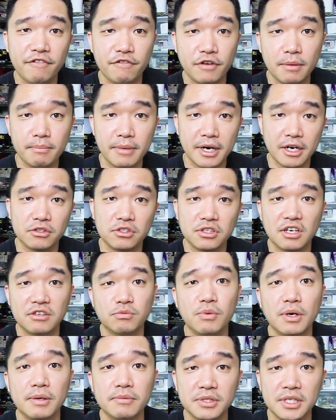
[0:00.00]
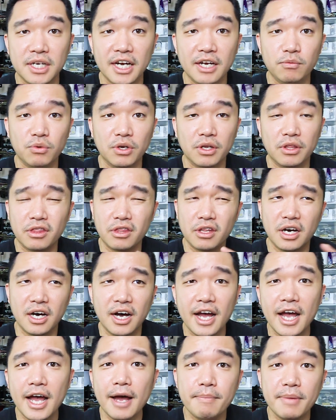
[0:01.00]
from Microsoft's website with
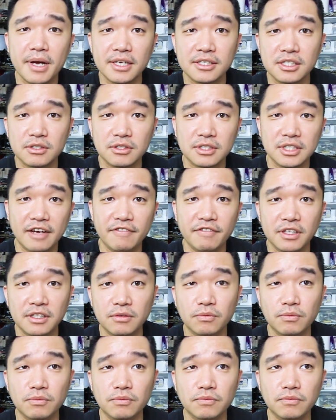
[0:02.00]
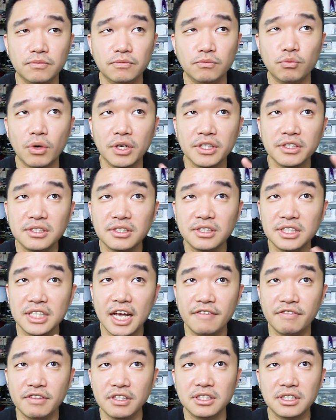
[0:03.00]
uh, M S seven one
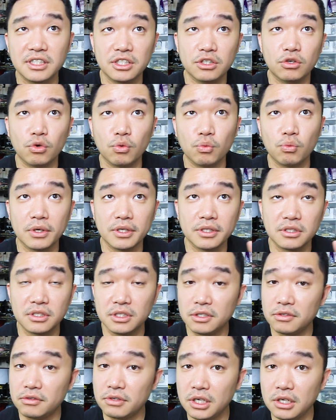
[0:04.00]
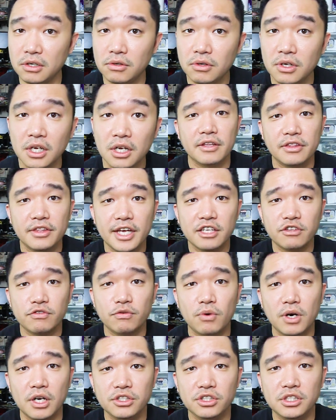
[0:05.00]
seven zero one zero. Thanks
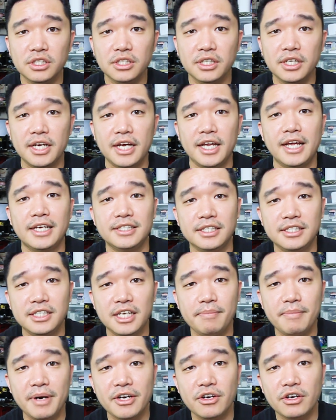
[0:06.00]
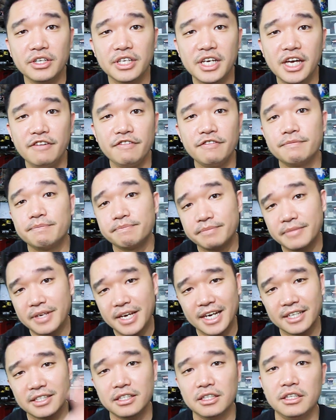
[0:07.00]
for watching, and as I say in my nerd cave,
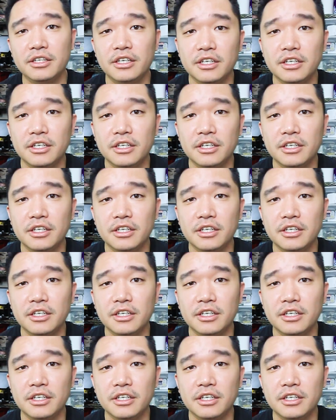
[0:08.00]
hack till it